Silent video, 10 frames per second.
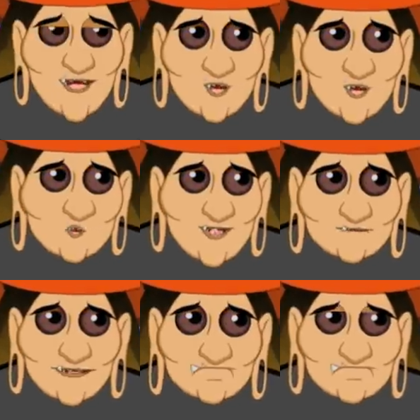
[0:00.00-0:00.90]
is
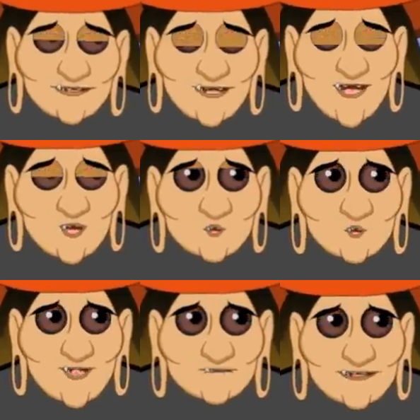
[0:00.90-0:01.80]
nothing good in this
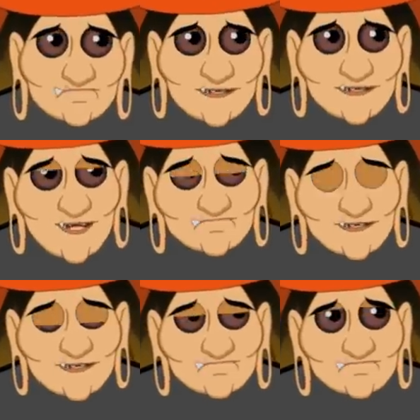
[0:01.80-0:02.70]
world outside of
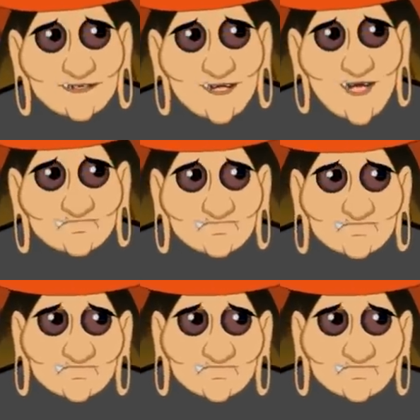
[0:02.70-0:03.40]
this tower.